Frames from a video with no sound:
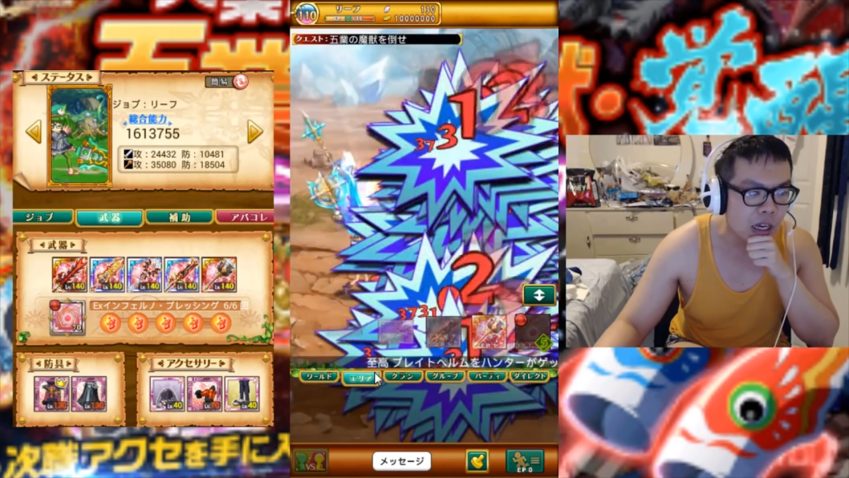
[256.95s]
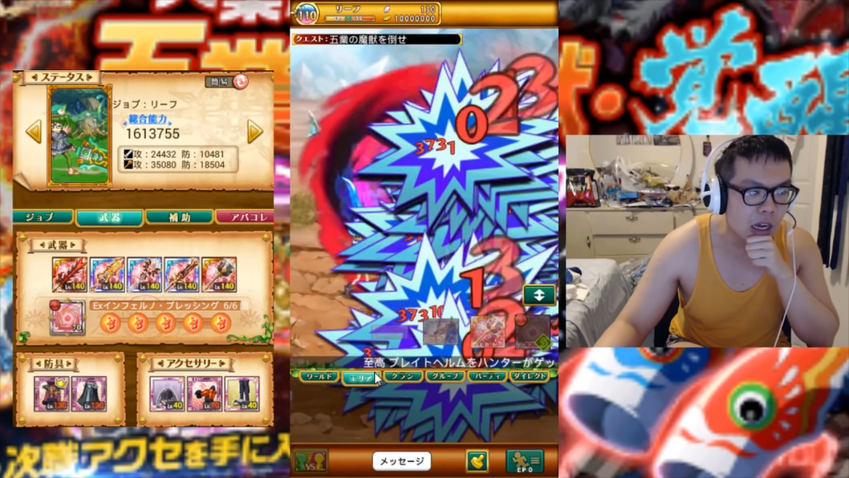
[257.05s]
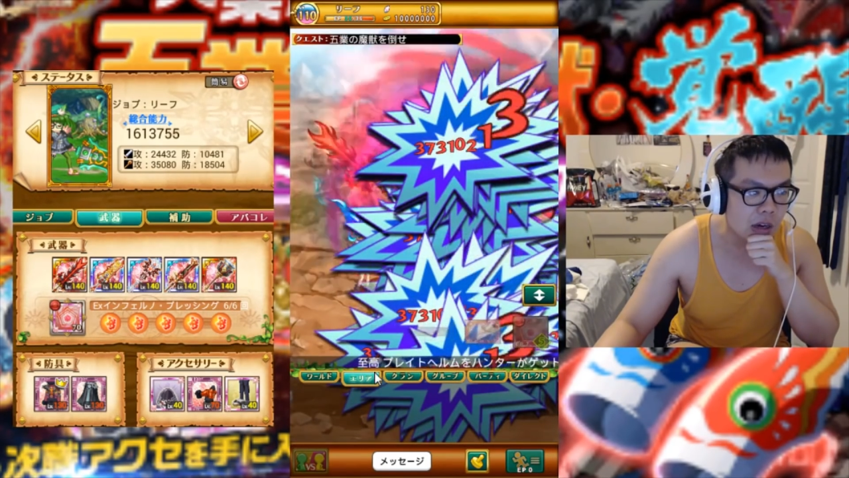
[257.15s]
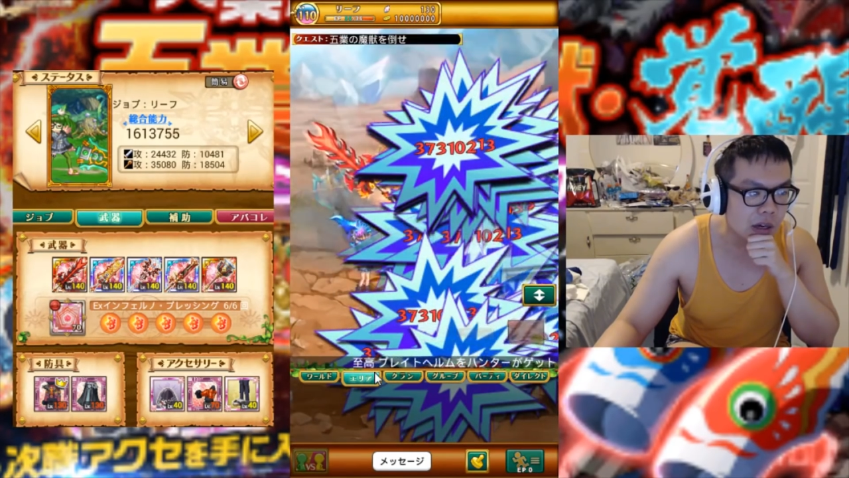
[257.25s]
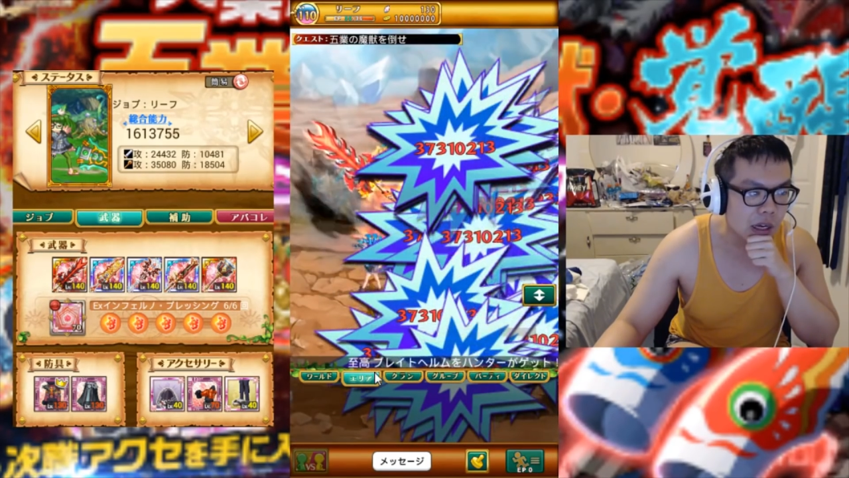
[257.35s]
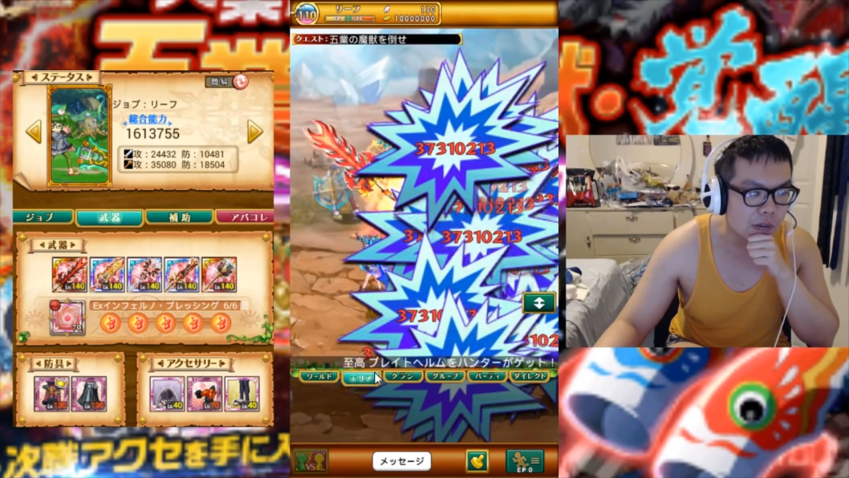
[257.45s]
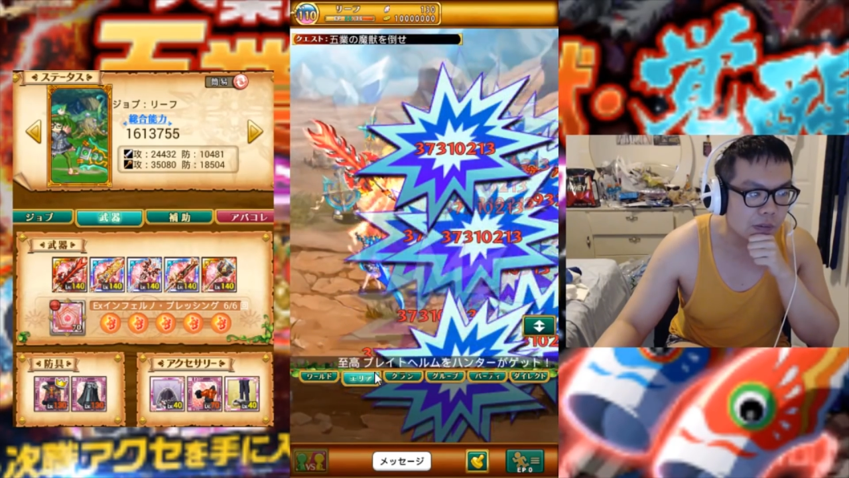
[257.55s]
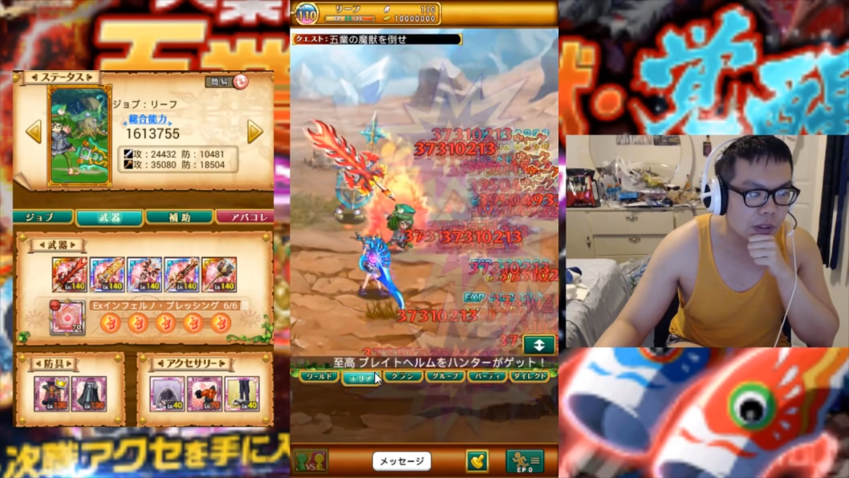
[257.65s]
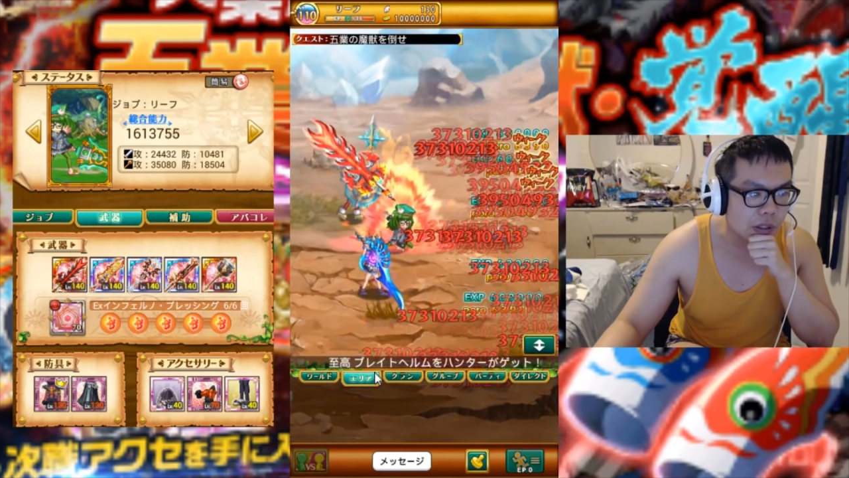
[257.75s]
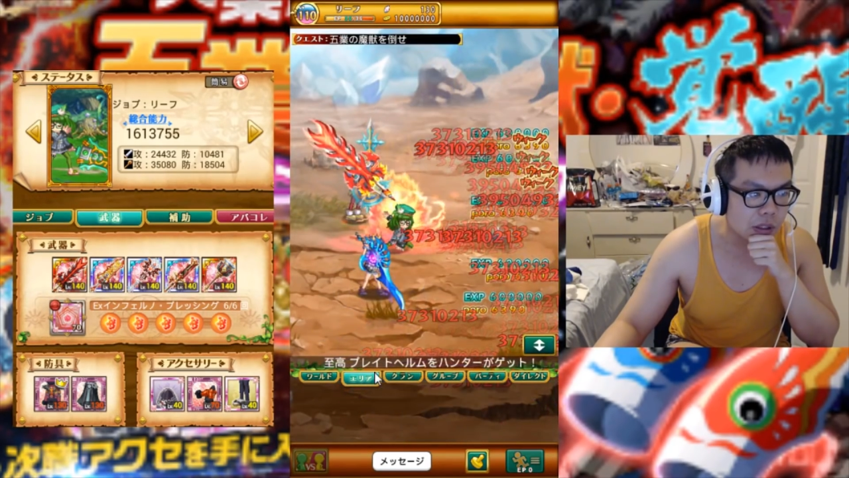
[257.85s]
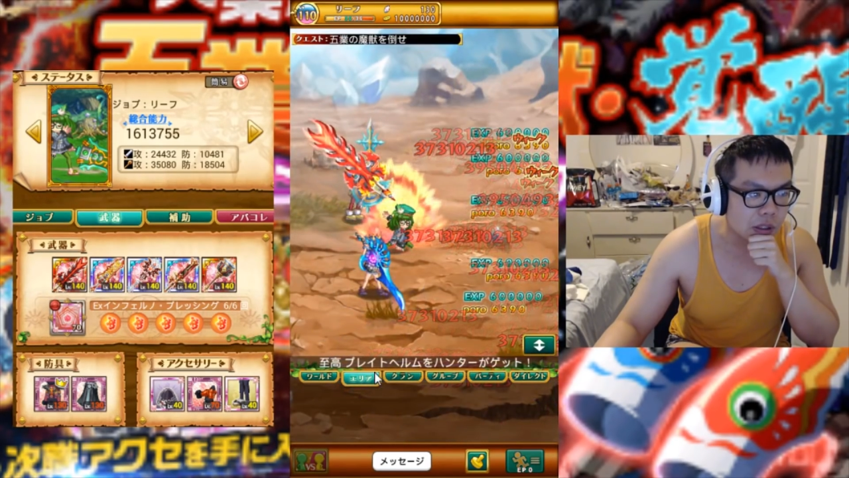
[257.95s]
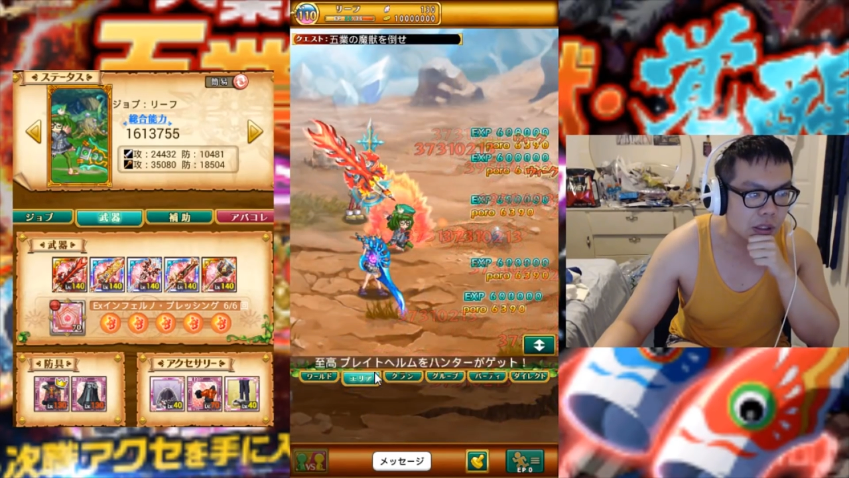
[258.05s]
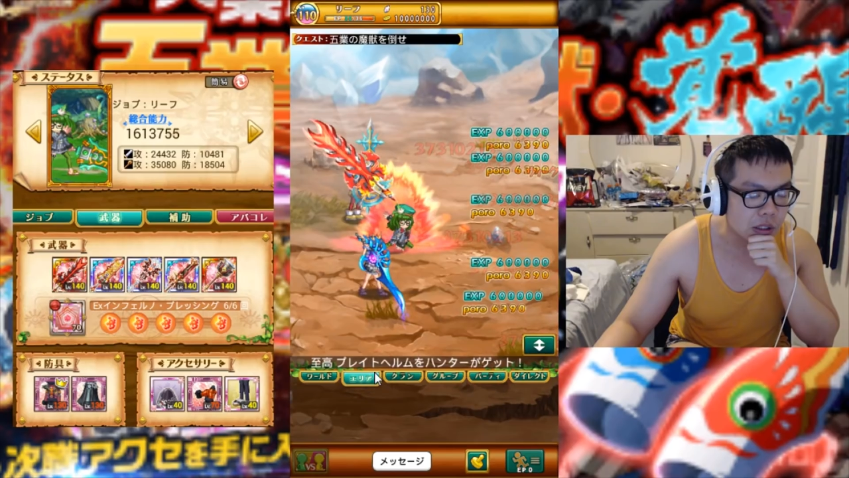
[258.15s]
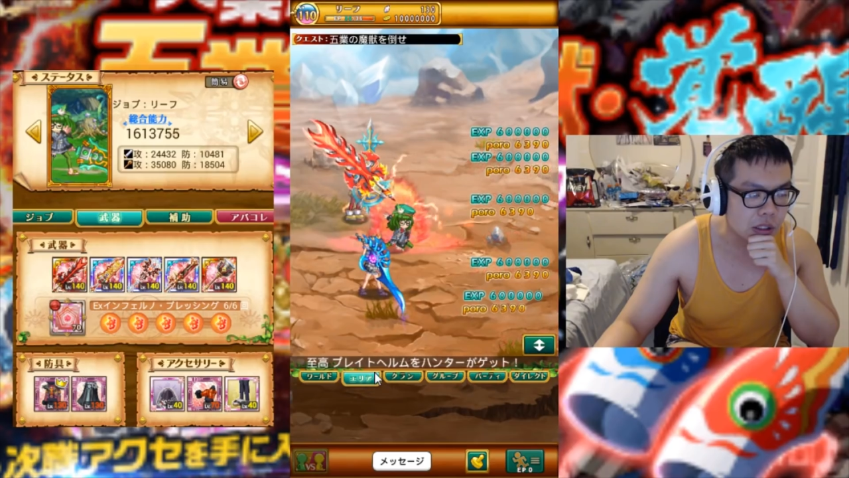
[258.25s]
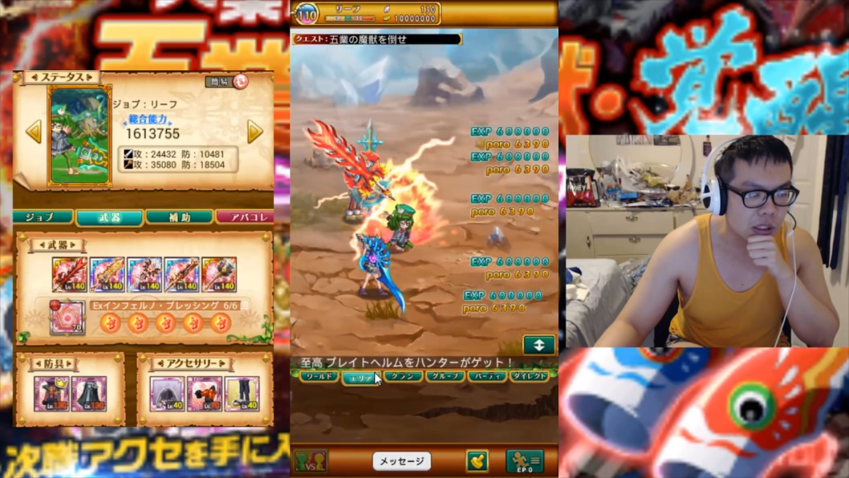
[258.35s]
However,
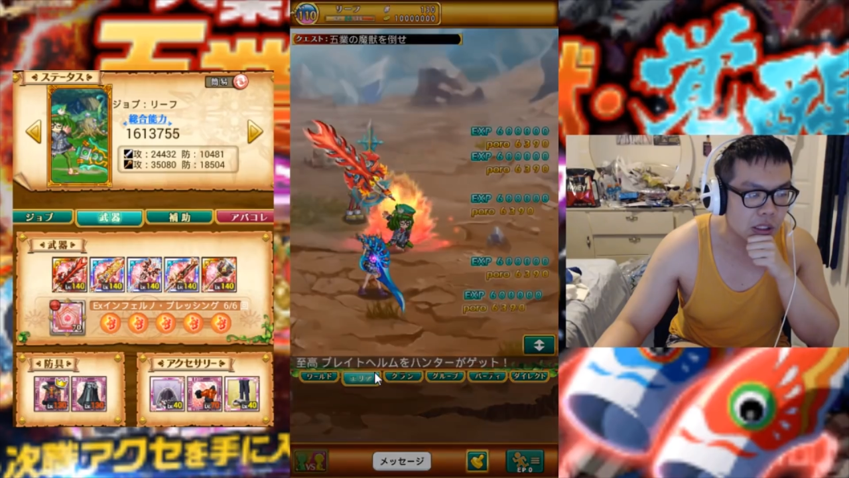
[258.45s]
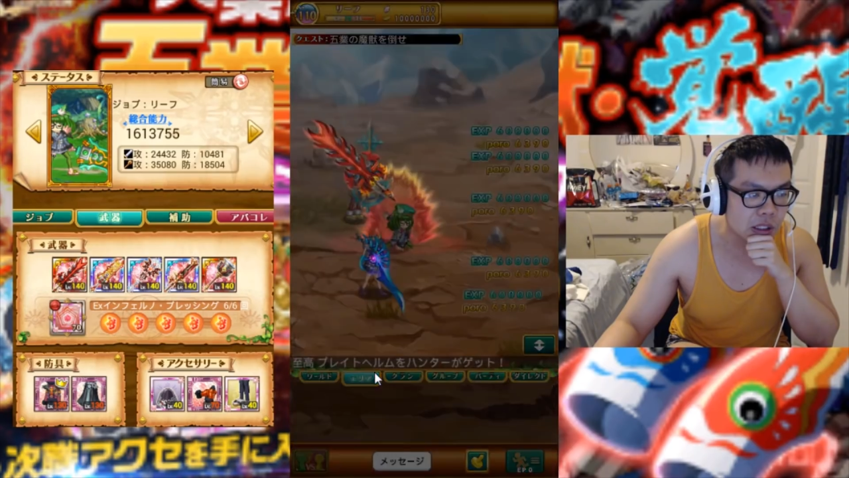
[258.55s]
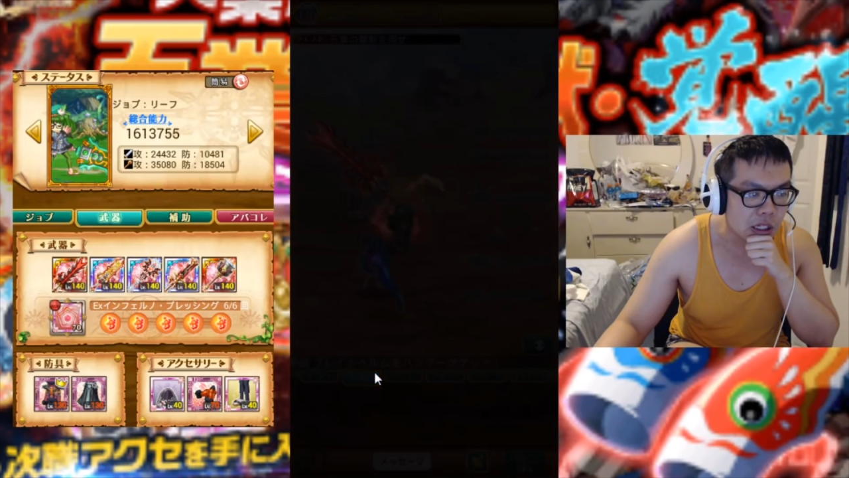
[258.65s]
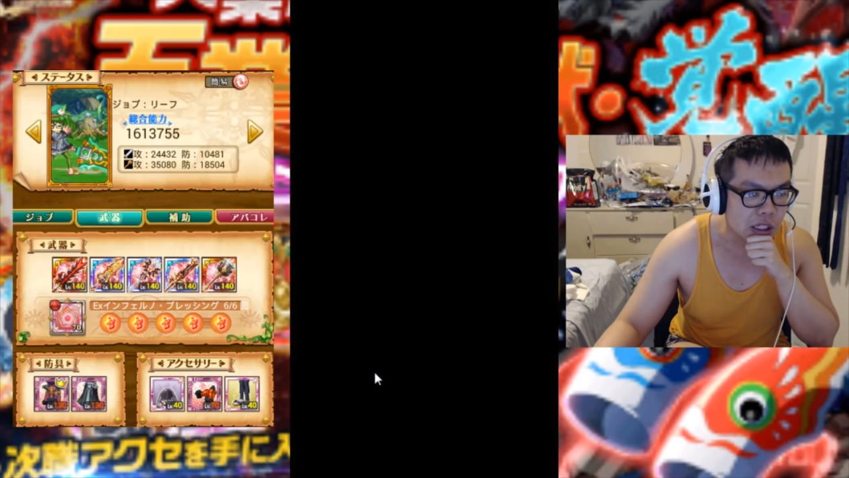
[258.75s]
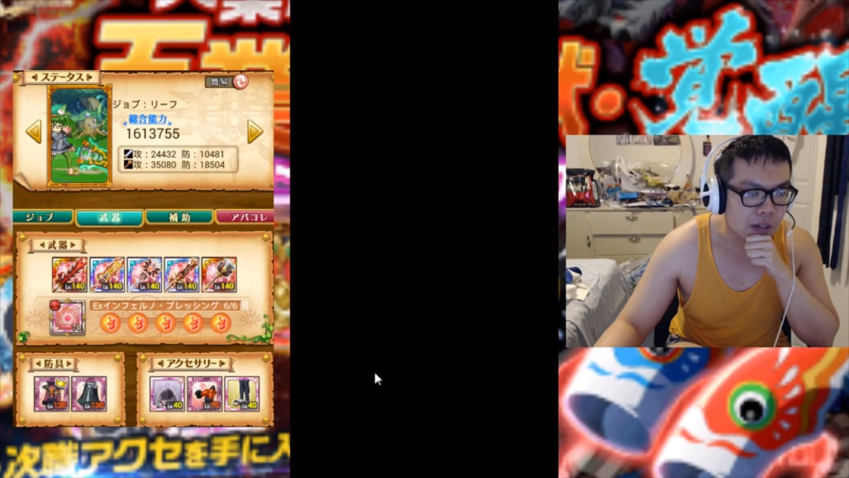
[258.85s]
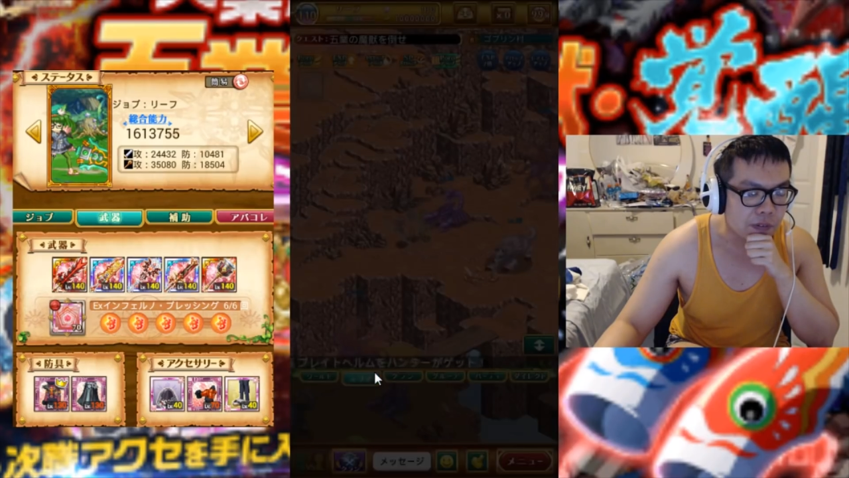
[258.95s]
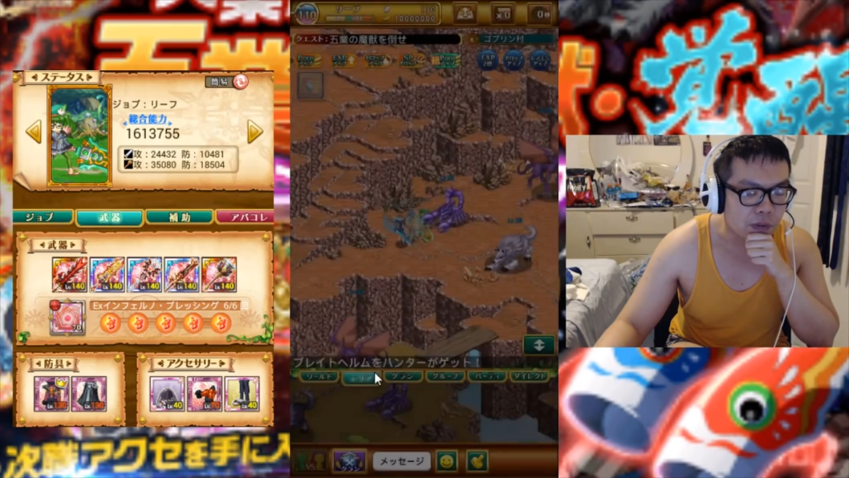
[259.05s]
again,